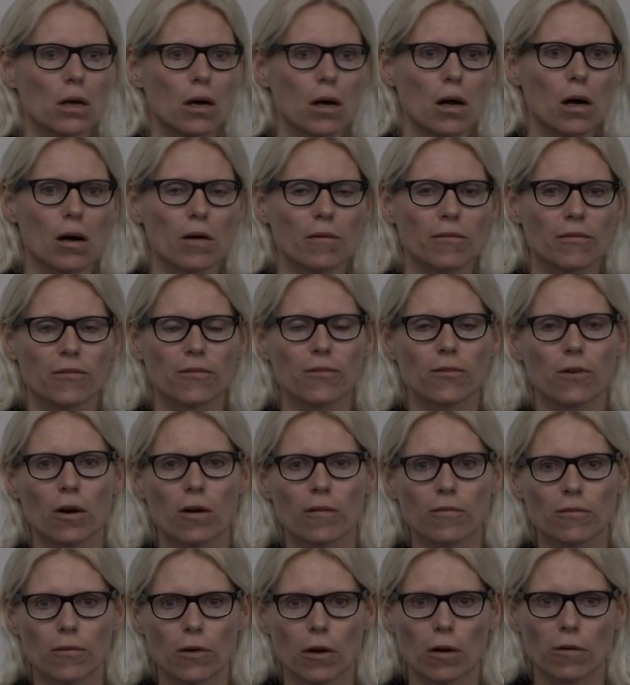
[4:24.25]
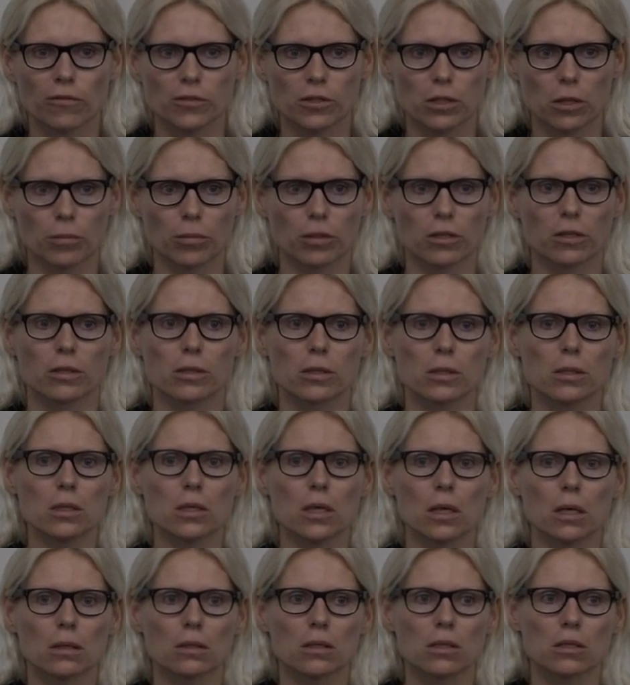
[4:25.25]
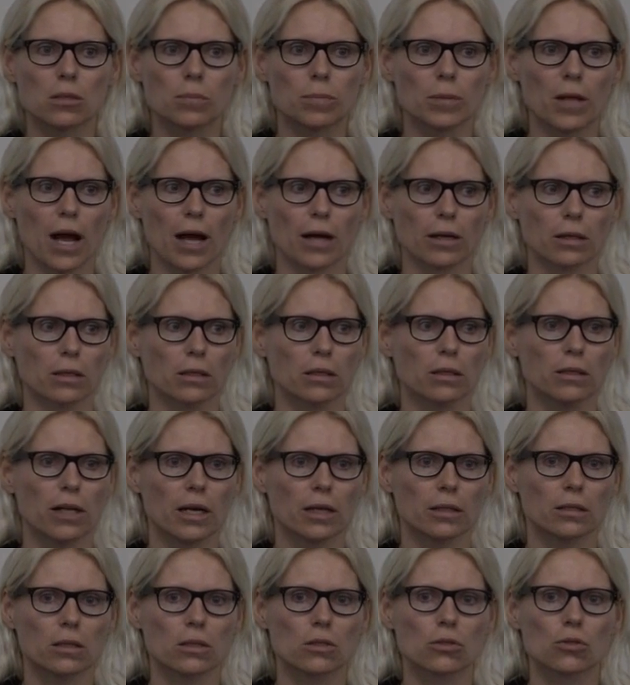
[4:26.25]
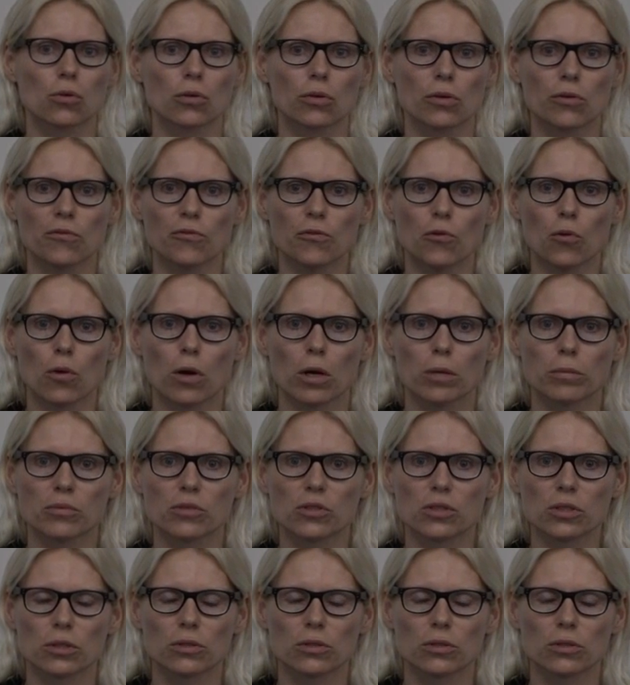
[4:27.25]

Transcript: of simply seeing these black letters or the forms,